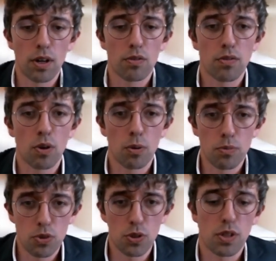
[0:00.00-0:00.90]

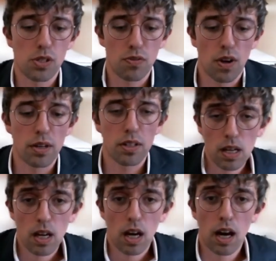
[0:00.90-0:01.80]
firm to this
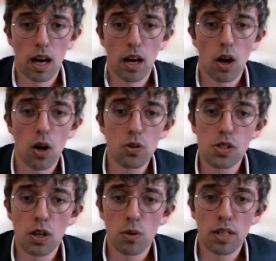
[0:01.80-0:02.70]
fund.
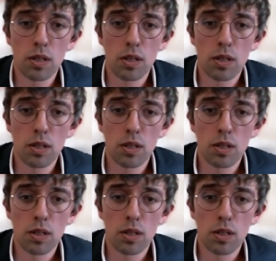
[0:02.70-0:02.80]
Also